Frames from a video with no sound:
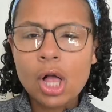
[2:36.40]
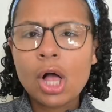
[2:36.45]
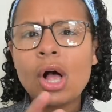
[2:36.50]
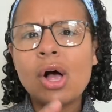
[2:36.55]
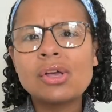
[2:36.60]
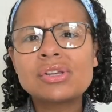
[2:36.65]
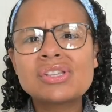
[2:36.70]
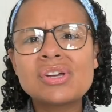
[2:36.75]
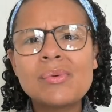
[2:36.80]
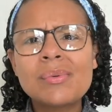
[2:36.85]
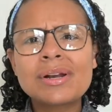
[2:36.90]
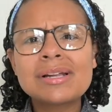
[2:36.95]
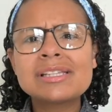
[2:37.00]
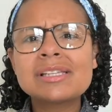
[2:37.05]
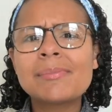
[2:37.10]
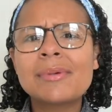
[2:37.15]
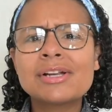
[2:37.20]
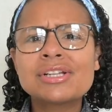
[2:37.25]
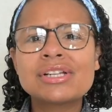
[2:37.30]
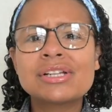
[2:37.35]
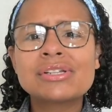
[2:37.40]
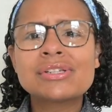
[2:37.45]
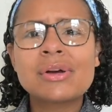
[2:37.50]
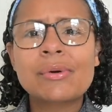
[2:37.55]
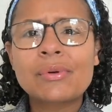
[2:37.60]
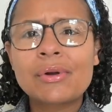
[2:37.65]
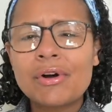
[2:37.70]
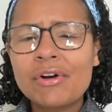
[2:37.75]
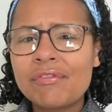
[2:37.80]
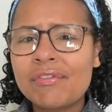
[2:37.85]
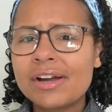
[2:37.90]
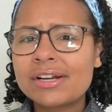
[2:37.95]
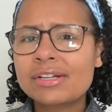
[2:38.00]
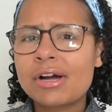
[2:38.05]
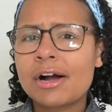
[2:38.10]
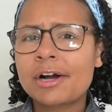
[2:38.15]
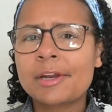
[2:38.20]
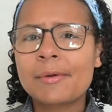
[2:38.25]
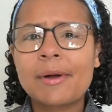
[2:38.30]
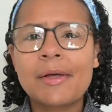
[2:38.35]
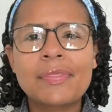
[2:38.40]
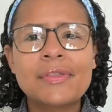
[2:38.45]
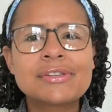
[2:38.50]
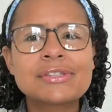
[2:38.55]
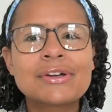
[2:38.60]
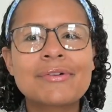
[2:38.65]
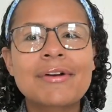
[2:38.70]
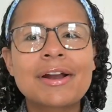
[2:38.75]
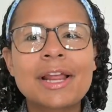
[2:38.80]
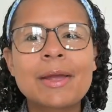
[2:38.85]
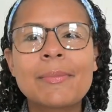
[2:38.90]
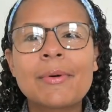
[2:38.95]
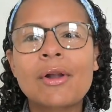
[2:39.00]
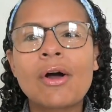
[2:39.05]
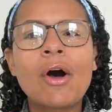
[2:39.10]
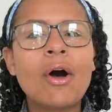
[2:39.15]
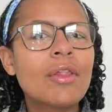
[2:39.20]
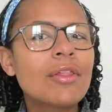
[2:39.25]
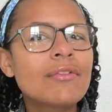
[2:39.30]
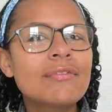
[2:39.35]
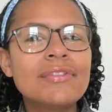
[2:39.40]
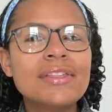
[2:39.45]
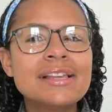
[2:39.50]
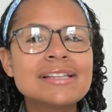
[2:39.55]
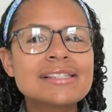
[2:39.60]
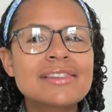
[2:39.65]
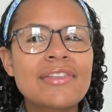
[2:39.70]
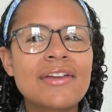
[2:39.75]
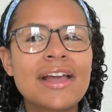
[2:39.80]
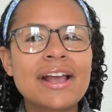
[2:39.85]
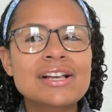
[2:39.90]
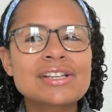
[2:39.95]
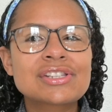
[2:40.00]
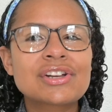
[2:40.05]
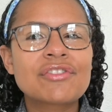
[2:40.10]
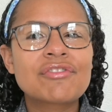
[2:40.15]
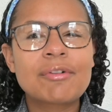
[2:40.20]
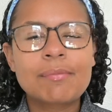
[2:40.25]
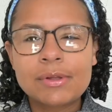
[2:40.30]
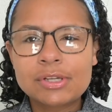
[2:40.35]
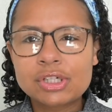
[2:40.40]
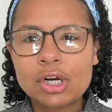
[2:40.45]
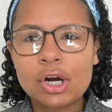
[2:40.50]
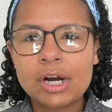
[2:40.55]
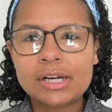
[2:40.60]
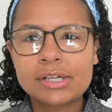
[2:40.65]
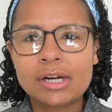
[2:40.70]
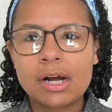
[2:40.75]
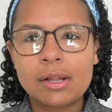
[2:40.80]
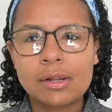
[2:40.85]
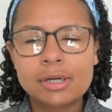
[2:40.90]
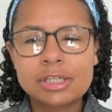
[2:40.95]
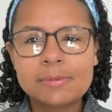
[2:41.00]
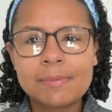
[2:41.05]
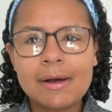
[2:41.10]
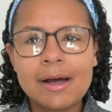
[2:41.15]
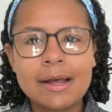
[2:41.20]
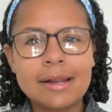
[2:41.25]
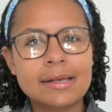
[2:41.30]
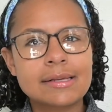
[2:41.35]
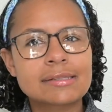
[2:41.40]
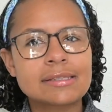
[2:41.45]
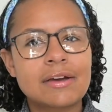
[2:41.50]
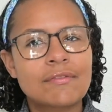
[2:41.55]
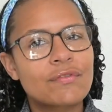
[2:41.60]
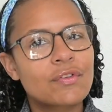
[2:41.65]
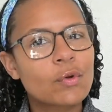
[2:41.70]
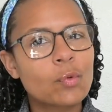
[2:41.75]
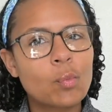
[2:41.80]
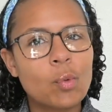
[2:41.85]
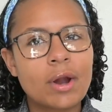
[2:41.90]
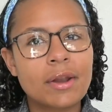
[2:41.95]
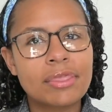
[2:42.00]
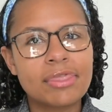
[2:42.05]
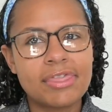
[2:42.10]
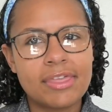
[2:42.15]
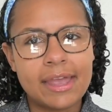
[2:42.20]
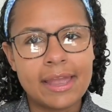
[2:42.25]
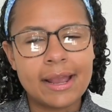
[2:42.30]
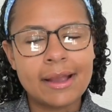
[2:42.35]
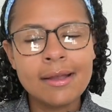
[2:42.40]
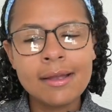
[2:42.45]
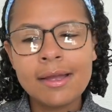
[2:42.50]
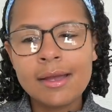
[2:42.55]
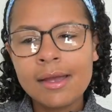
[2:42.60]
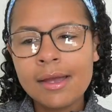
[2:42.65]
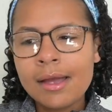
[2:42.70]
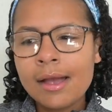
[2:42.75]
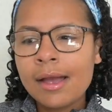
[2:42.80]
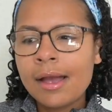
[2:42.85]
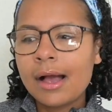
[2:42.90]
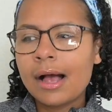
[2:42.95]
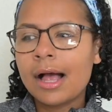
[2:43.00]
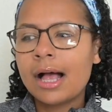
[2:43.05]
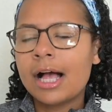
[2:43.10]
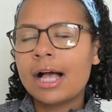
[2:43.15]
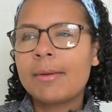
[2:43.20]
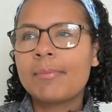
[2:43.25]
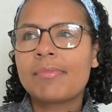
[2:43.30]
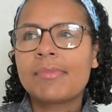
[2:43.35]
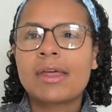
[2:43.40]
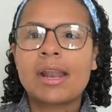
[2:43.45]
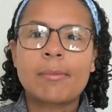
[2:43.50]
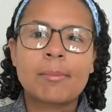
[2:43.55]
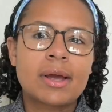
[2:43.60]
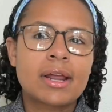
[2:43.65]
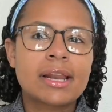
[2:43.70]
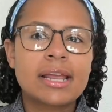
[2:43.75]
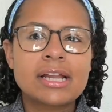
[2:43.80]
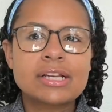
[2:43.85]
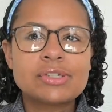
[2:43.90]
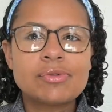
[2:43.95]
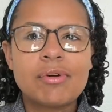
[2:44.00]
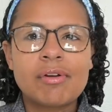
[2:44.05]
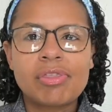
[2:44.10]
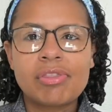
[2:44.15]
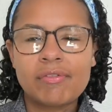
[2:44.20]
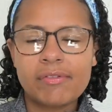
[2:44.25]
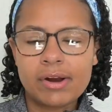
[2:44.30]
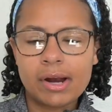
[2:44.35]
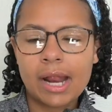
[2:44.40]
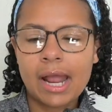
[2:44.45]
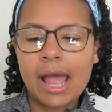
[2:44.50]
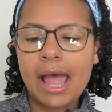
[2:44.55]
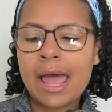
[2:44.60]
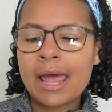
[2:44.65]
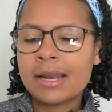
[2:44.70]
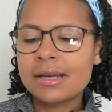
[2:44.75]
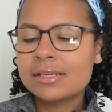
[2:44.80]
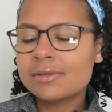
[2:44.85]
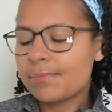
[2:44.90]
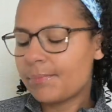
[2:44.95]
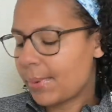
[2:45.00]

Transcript: Also wanted to mention, don't know if I talked about this already, but all of these things are from the Target Dollar Spot except for one thing um, that I'm gonna get to at the very end.